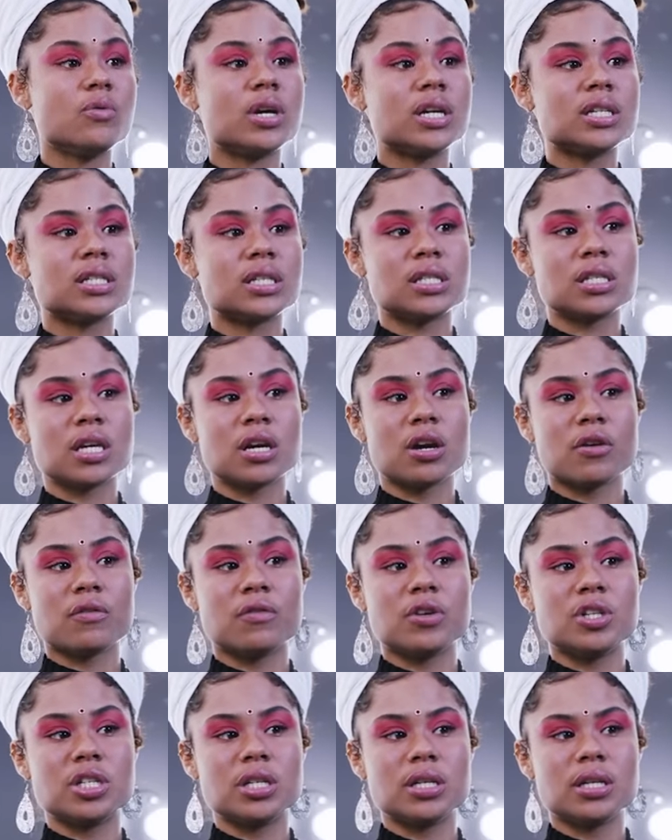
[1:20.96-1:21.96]
wanted to take her
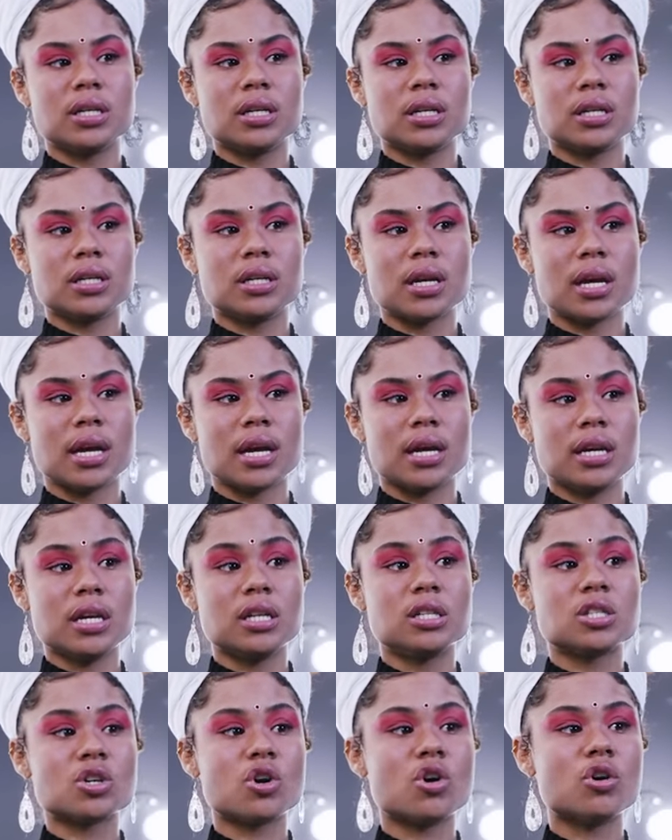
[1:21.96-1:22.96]
virginity, and
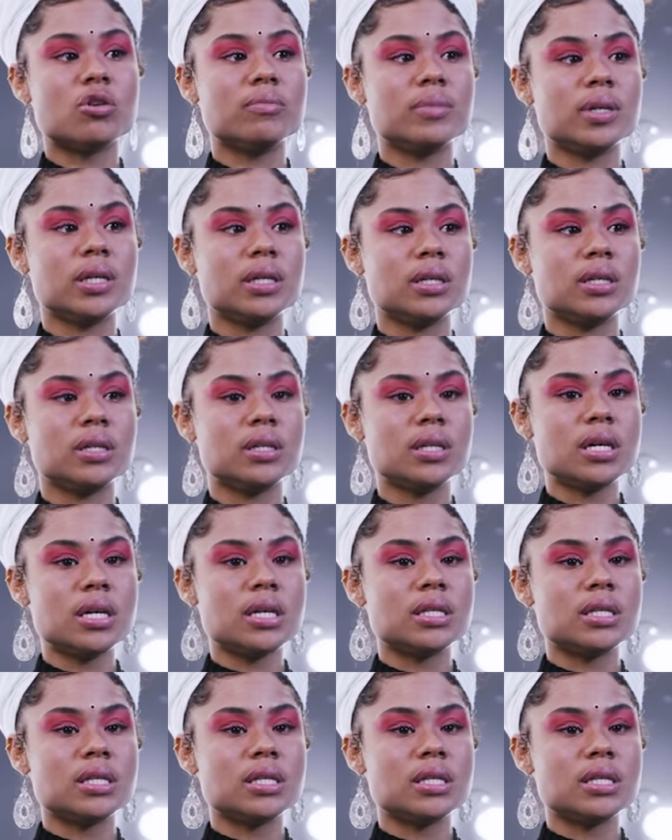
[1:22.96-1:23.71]
he told me